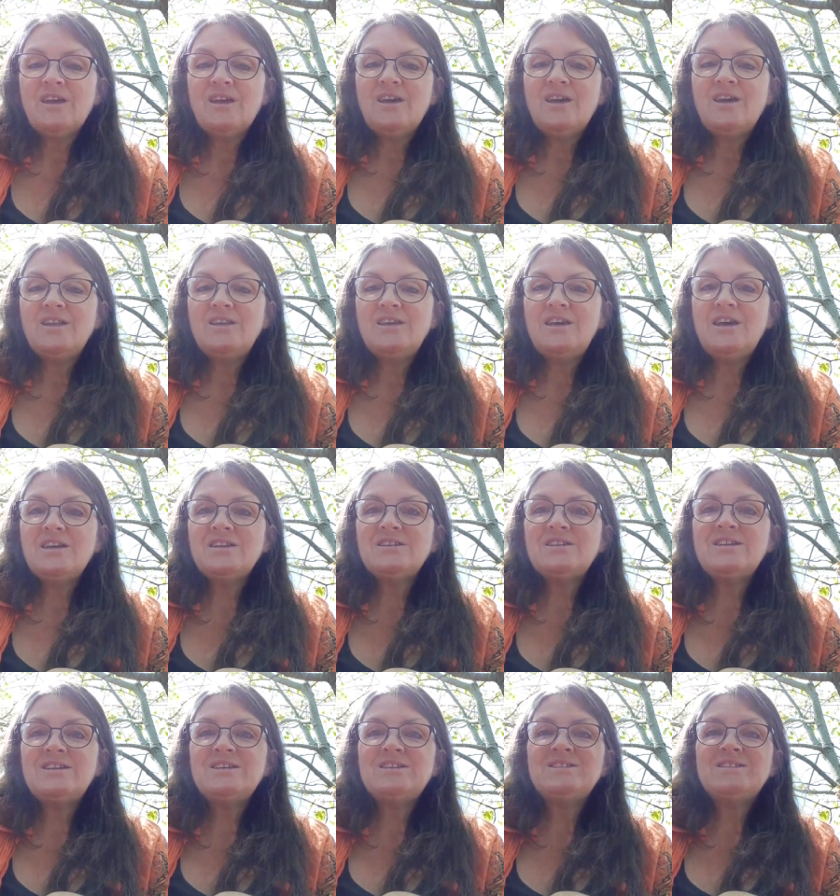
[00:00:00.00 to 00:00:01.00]
In the end,
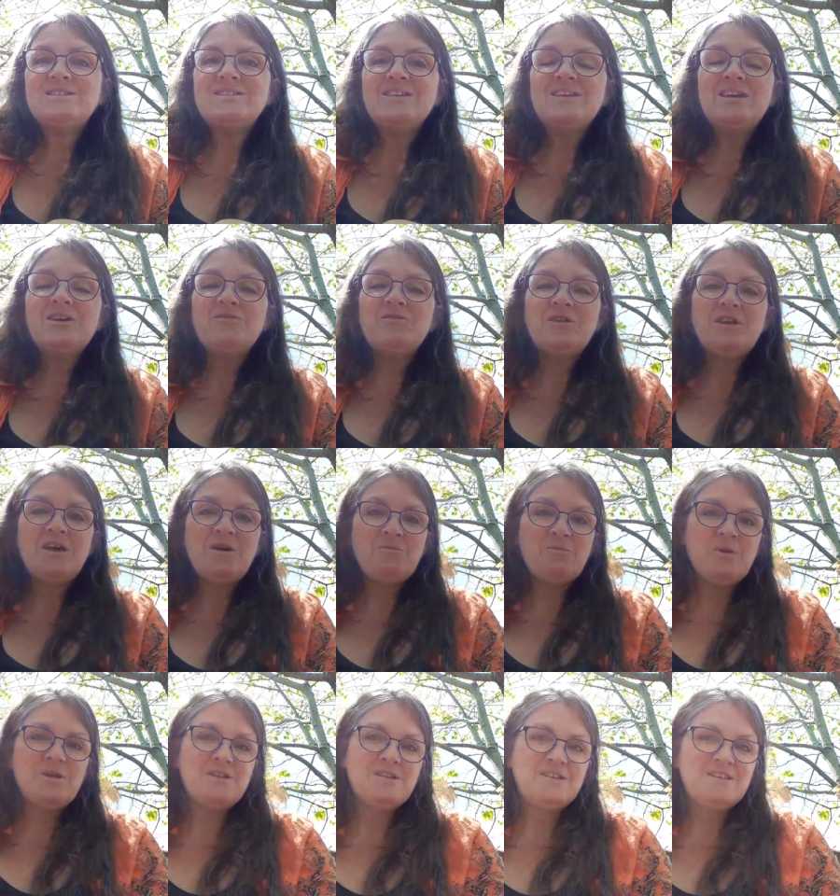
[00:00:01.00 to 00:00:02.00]
he'd given up
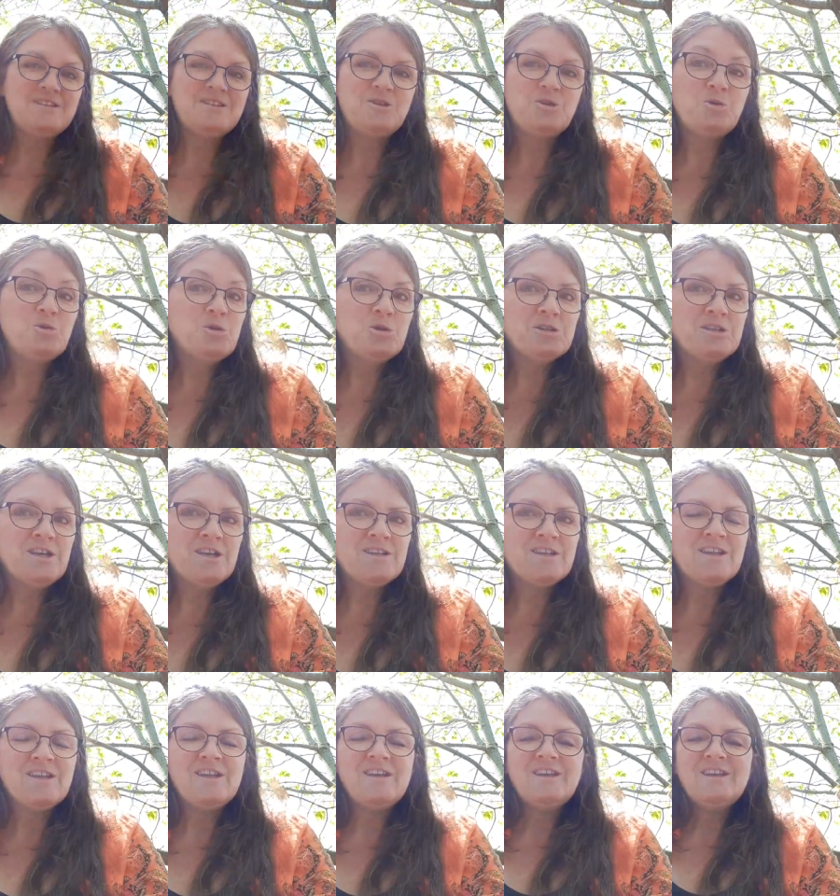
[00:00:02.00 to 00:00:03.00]
and Googled it.
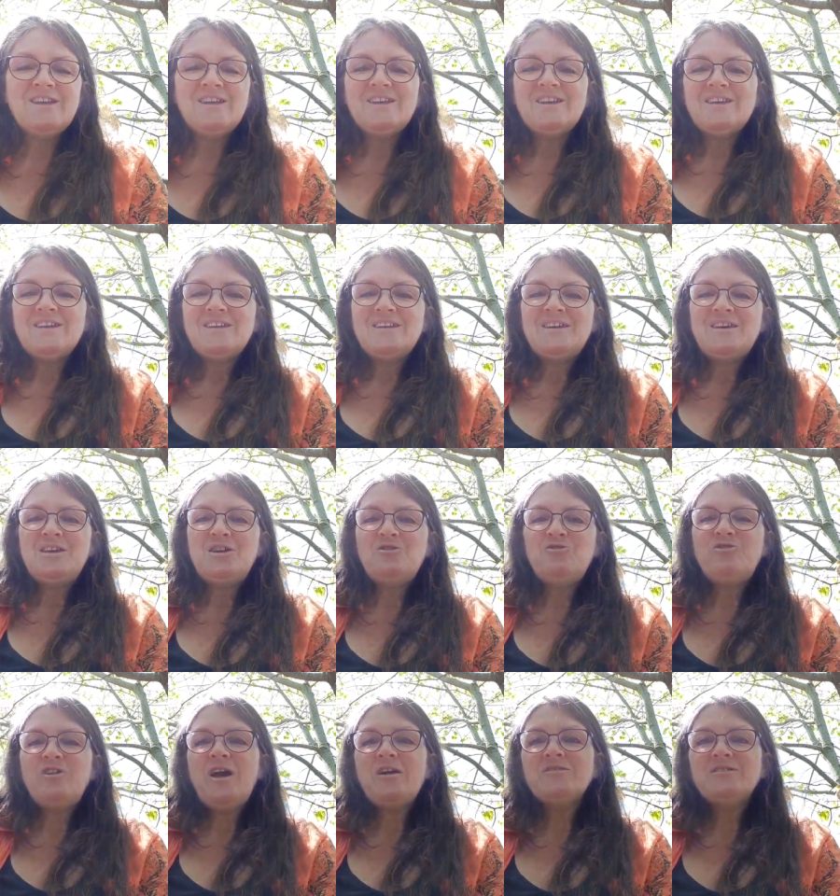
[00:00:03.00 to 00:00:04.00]
He
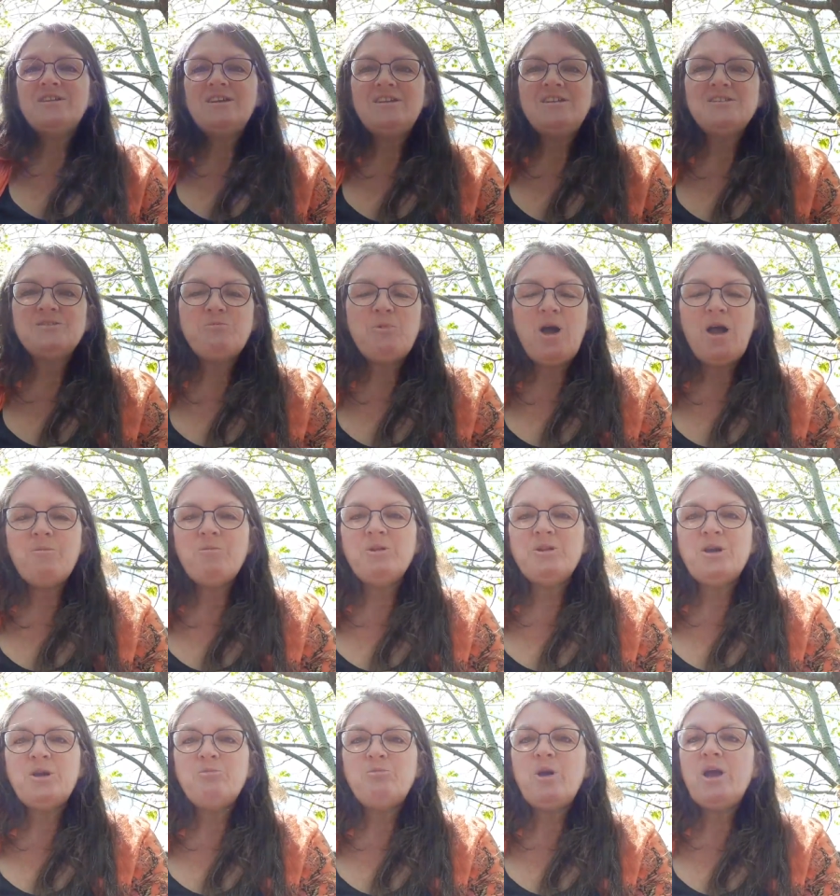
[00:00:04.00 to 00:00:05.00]
found it in his Bible
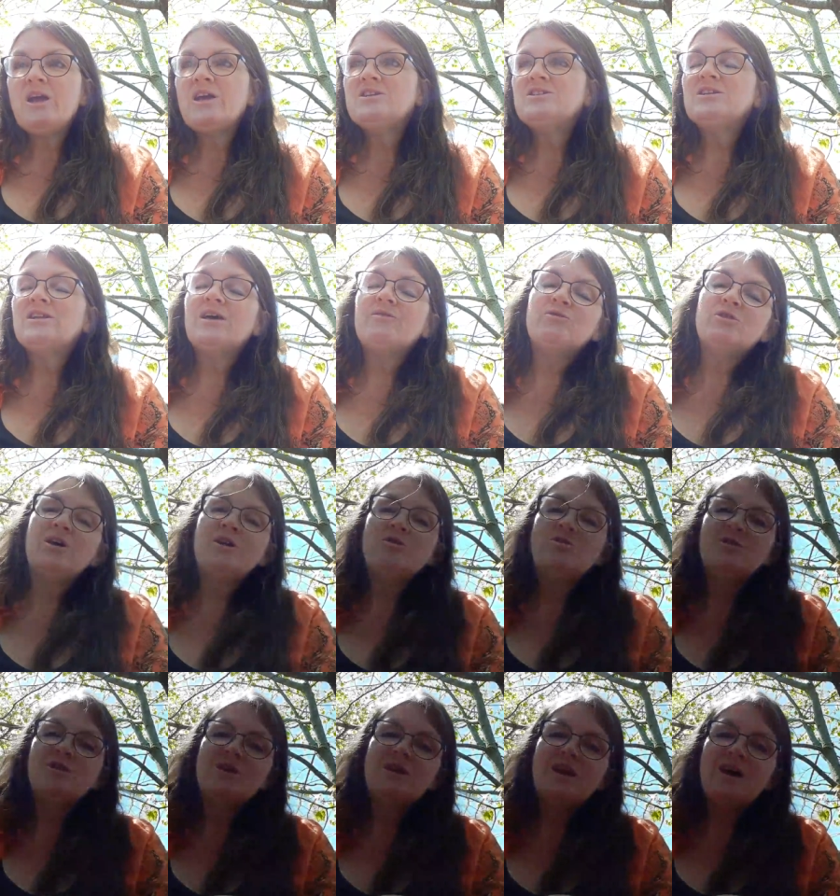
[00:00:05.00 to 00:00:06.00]
on page
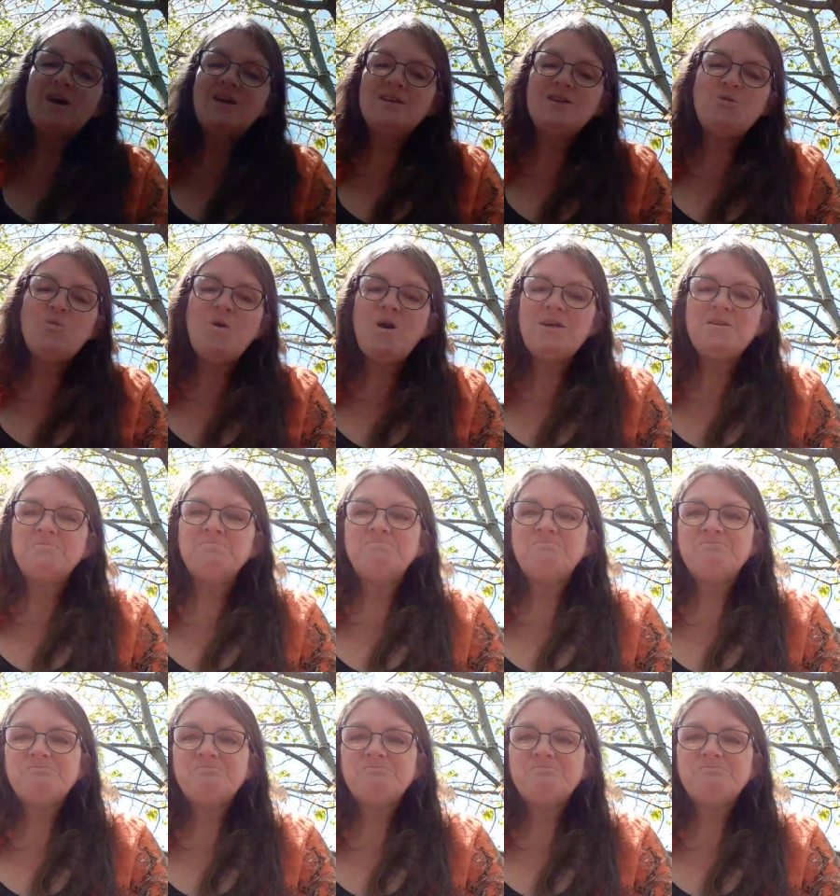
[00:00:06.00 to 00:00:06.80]
1191.